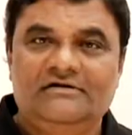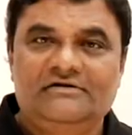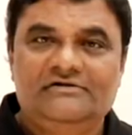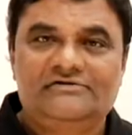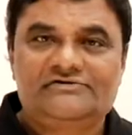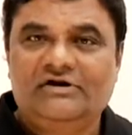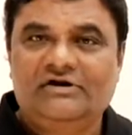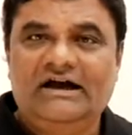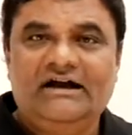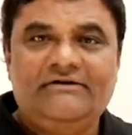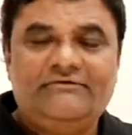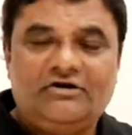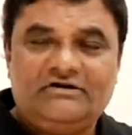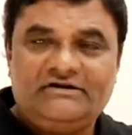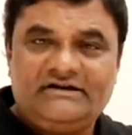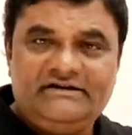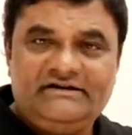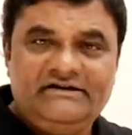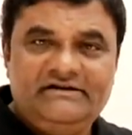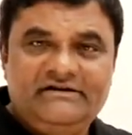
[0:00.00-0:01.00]
So I have
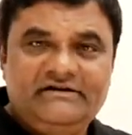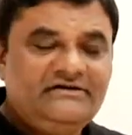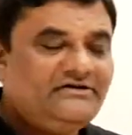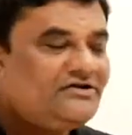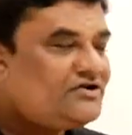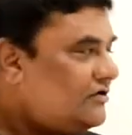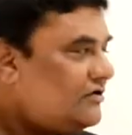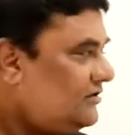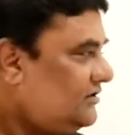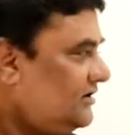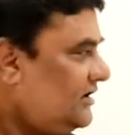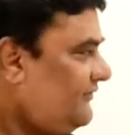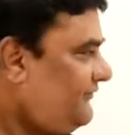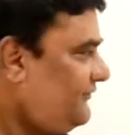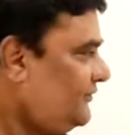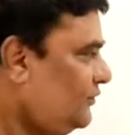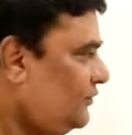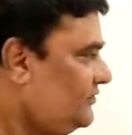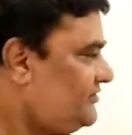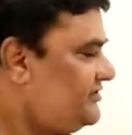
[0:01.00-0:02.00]
already drawn a
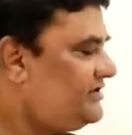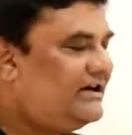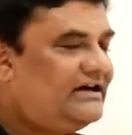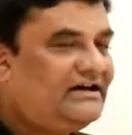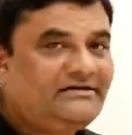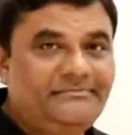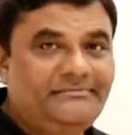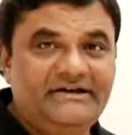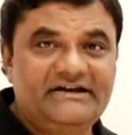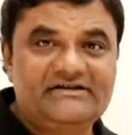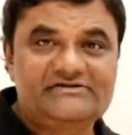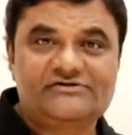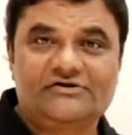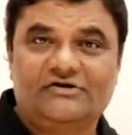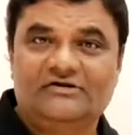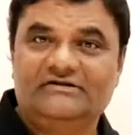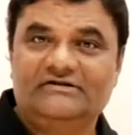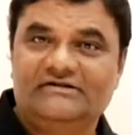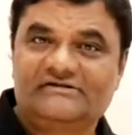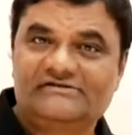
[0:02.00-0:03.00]
flow chart based
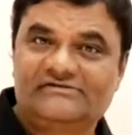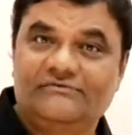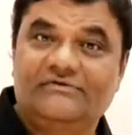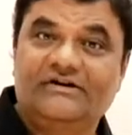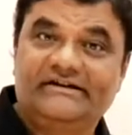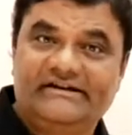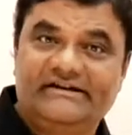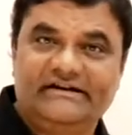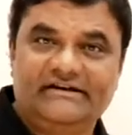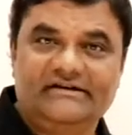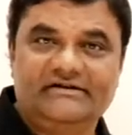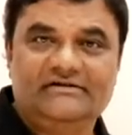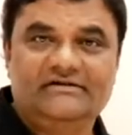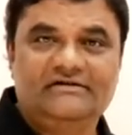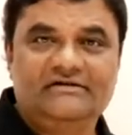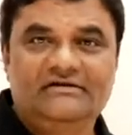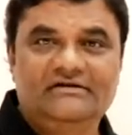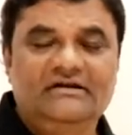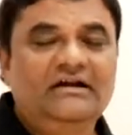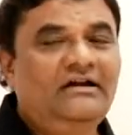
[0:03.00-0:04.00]
on this working.
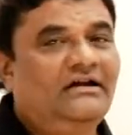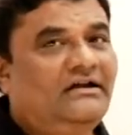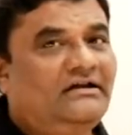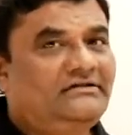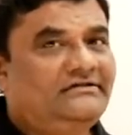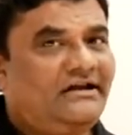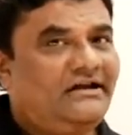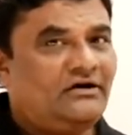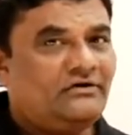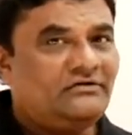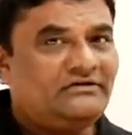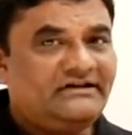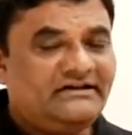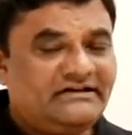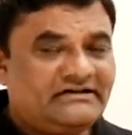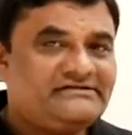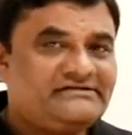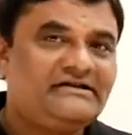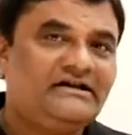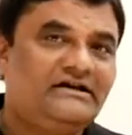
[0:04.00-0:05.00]
Now let
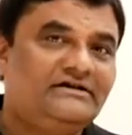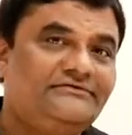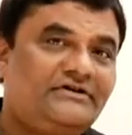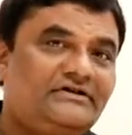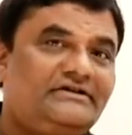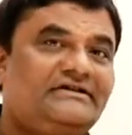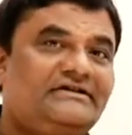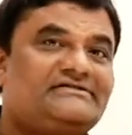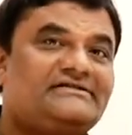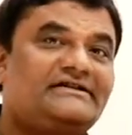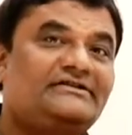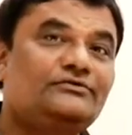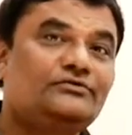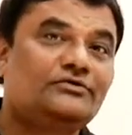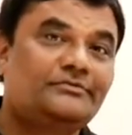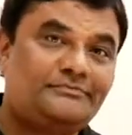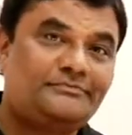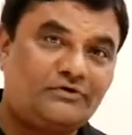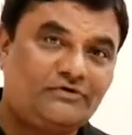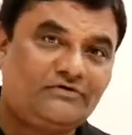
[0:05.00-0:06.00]
us convert this into
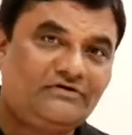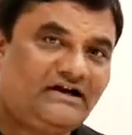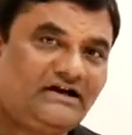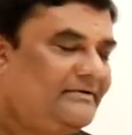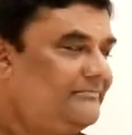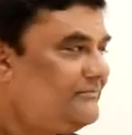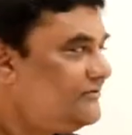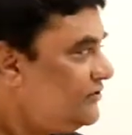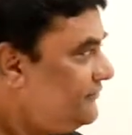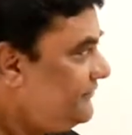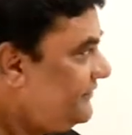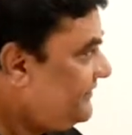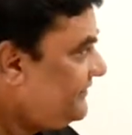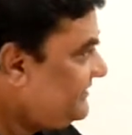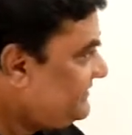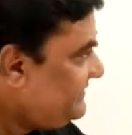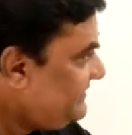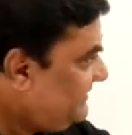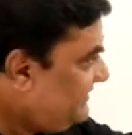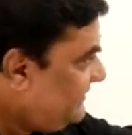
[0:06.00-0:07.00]
a program. So we will
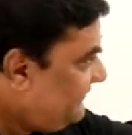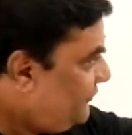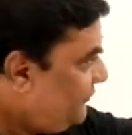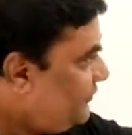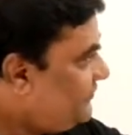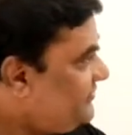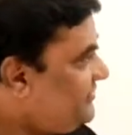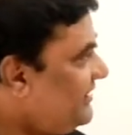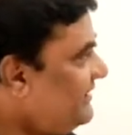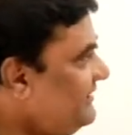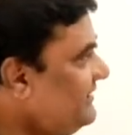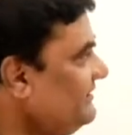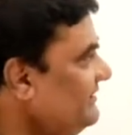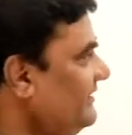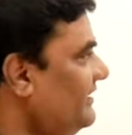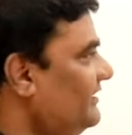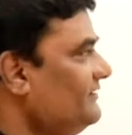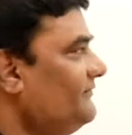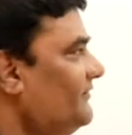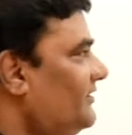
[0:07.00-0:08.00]
see the flow chart and
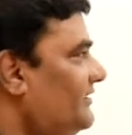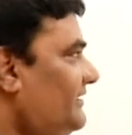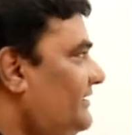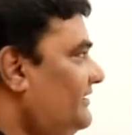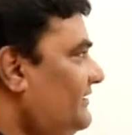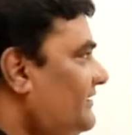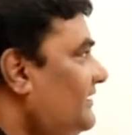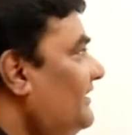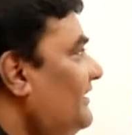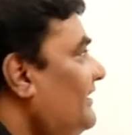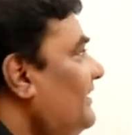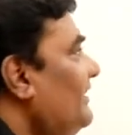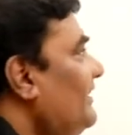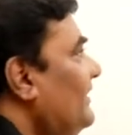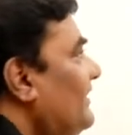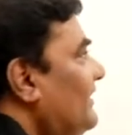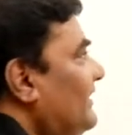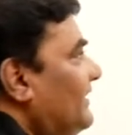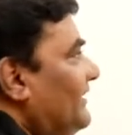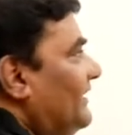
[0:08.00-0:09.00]
convert it.
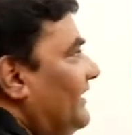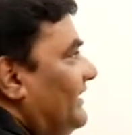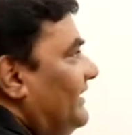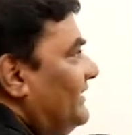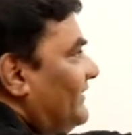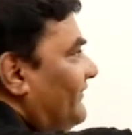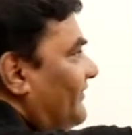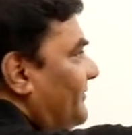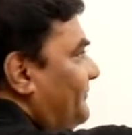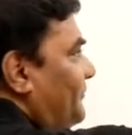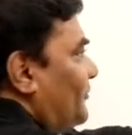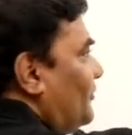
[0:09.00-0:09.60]
In our